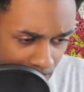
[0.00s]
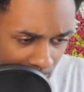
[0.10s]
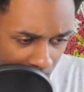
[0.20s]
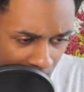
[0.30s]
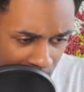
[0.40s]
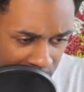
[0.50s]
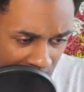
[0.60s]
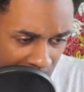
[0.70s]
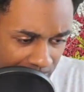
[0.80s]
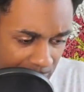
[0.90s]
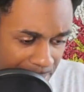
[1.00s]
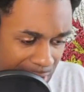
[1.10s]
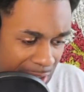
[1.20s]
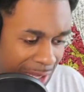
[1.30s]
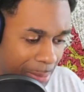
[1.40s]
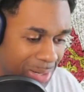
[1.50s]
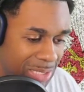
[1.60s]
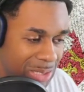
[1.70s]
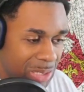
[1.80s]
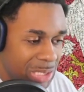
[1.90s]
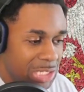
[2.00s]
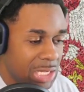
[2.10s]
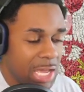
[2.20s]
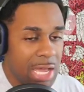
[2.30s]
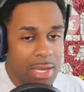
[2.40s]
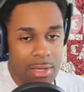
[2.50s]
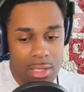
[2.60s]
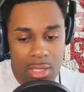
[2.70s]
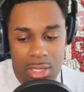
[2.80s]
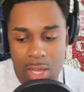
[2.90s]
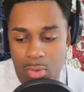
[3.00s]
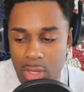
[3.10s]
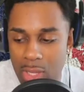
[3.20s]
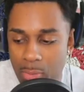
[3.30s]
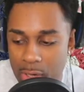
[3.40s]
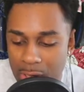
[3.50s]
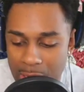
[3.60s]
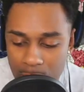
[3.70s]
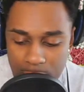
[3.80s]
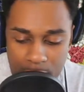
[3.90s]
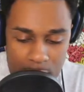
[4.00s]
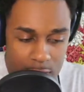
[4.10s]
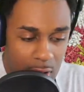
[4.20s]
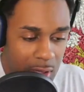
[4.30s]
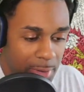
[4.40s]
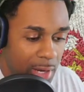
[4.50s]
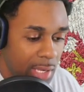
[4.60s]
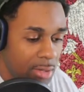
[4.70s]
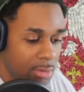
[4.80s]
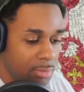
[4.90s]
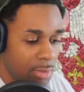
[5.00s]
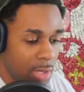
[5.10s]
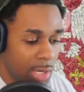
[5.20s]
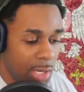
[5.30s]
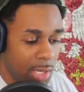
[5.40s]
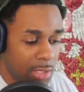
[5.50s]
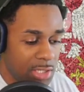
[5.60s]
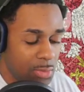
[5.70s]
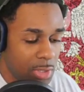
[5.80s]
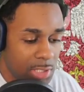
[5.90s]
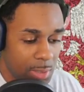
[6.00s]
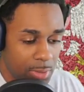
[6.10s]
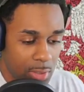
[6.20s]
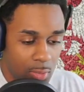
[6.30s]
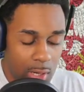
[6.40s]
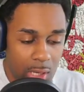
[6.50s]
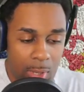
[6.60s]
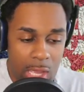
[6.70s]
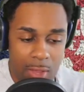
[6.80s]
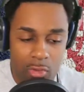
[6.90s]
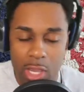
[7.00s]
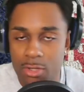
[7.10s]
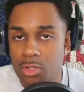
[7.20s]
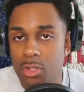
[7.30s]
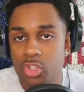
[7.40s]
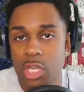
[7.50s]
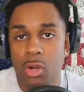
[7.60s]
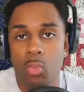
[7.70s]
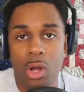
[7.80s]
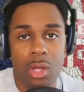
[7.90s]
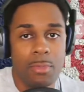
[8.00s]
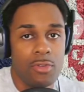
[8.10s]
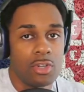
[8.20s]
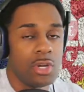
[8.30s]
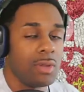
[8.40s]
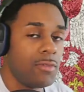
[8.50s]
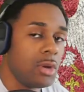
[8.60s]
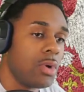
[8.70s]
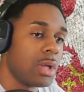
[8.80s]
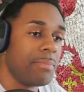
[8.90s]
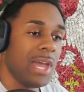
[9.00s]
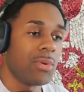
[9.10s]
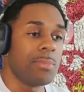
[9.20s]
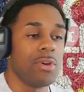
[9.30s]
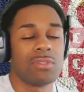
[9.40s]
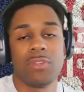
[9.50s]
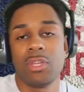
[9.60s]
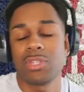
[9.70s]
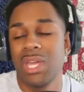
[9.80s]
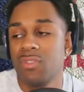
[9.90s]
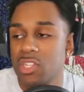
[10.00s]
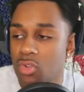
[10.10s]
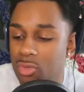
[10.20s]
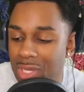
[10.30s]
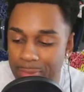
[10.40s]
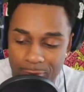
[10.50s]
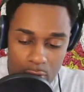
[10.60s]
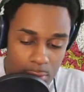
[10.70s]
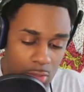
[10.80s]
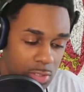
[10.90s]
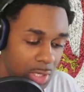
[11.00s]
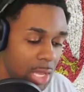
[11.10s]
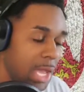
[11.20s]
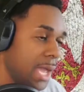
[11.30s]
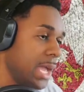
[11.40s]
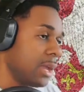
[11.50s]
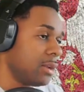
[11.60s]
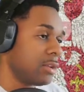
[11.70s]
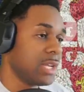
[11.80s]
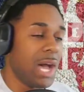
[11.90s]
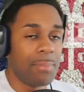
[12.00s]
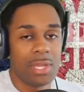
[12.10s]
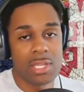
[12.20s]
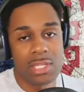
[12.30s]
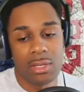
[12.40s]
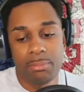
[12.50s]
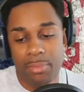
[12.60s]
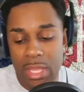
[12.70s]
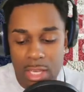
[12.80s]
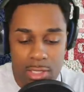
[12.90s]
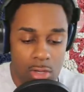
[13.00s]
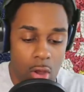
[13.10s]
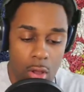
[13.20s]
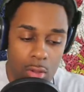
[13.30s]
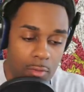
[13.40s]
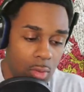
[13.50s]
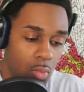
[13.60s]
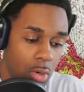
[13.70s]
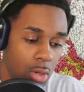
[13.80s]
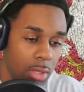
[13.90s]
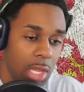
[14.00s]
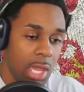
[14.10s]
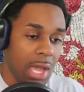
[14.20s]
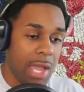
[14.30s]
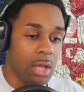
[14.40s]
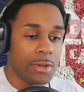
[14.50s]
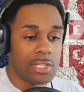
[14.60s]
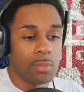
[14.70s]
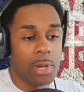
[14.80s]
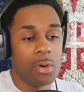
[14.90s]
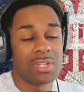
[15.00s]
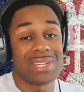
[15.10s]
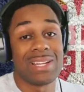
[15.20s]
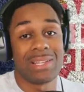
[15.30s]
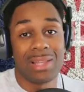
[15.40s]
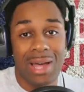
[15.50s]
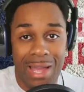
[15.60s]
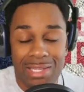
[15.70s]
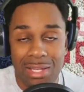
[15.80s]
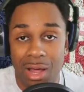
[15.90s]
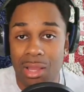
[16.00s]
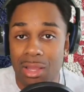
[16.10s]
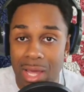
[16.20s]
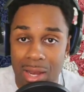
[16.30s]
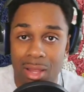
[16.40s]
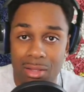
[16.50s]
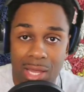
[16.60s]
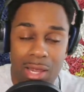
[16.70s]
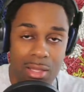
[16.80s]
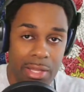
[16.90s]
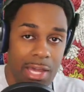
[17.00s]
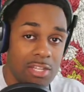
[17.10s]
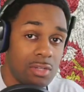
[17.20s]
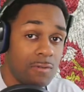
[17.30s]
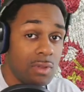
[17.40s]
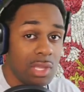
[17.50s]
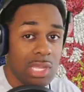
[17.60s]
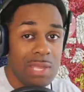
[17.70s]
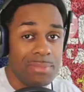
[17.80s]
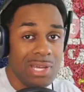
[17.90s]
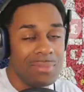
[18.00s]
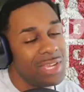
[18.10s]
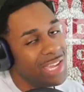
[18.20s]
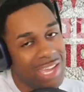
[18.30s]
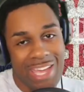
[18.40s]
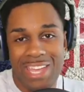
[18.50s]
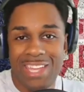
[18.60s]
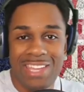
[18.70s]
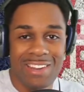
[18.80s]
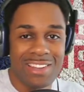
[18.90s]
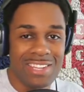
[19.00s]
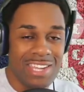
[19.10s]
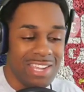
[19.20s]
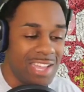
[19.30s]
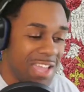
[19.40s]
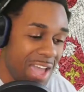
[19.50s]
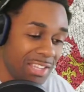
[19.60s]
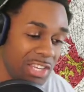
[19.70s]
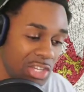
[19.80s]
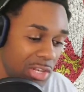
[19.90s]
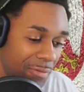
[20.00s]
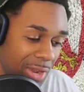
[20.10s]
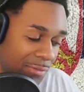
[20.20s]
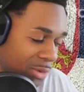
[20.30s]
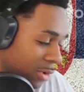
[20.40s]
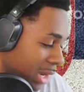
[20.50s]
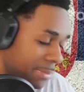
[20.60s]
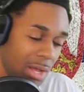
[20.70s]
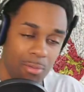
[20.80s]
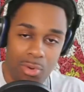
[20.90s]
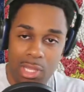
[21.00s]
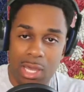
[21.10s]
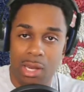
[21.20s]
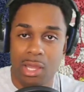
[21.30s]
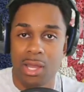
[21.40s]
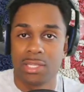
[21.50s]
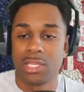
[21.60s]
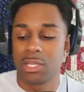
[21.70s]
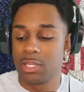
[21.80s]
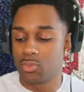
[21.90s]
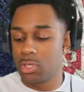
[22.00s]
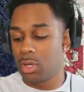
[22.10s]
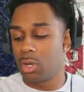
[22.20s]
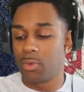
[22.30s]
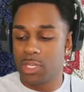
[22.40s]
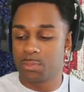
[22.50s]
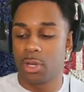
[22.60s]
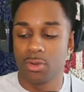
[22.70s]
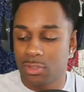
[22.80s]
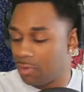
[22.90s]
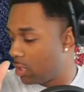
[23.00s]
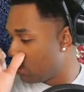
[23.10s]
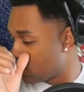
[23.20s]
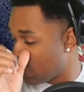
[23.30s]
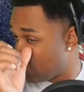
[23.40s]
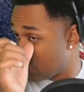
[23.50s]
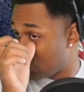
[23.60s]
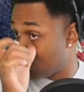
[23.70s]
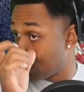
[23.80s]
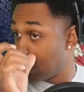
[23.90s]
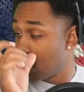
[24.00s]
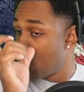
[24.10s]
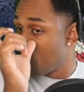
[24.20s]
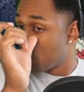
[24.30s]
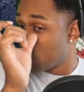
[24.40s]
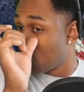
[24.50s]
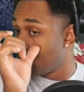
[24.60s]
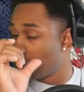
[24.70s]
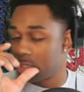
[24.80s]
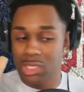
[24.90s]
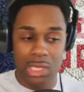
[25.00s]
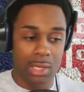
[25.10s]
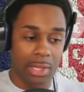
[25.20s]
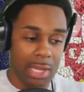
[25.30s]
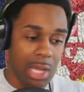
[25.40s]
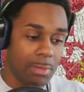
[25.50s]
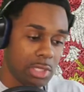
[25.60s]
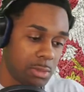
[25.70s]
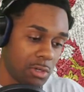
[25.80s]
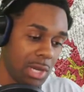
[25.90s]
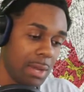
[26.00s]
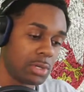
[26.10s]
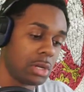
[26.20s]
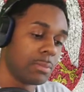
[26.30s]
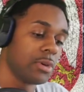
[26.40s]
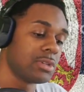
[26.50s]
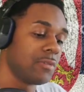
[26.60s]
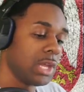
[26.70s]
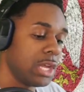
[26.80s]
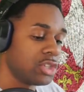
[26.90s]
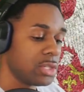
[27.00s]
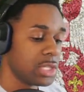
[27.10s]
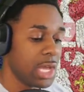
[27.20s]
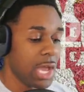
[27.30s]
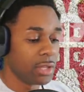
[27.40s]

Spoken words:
March 8th to be precise, and I want to kind of review it, talk about it, see what's up with the what up. If you guys are new to the channel, welcome. If you're a returning viewer, welcome back. We post videos every single day reviewing music and topics and things all over the world. I also post a lot, so if you can keep up, hey, you know what I'm saying, at least you never have to worry about running out of content, because we always post videos every single day. So once again, like, comment, subscribe, turn your post notifications.